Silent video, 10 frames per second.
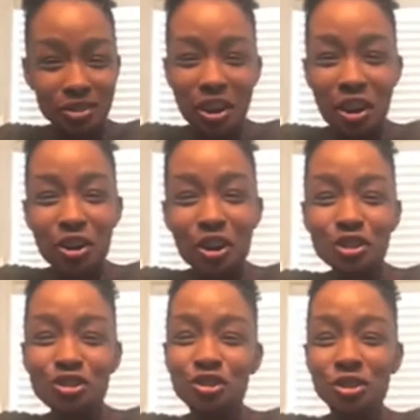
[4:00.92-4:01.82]
and I
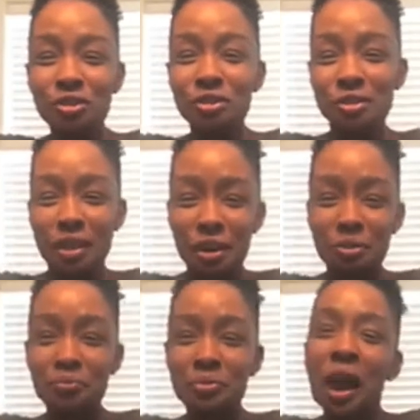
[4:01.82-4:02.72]
encourage you to do the
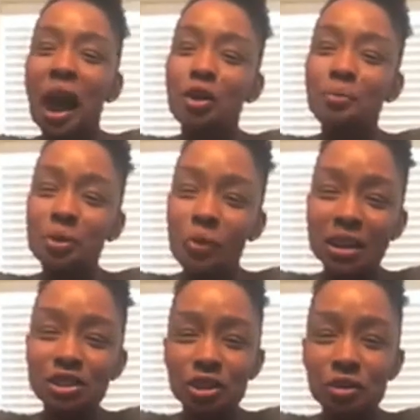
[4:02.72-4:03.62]
same. I'll be
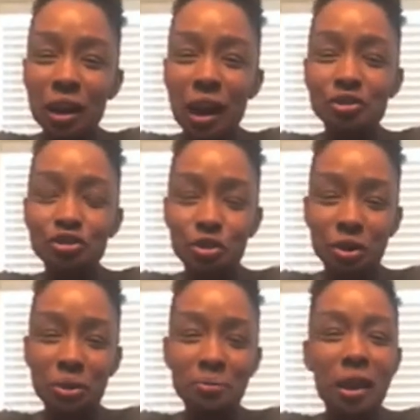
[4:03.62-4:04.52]
watching on live
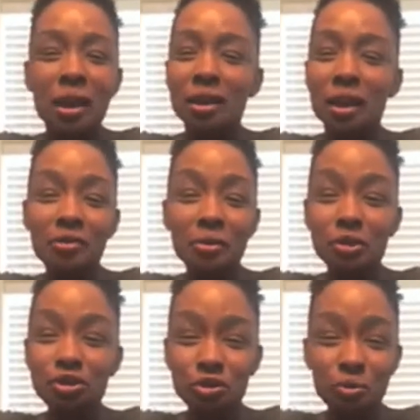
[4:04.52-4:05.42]
stream. Love
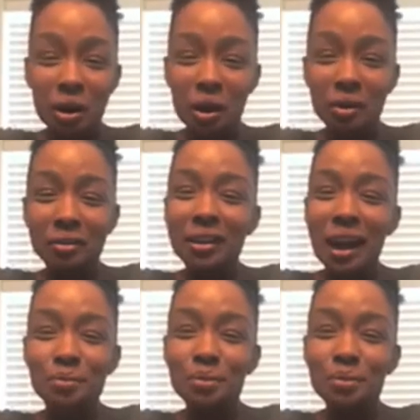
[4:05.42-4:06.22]
and miss you all. God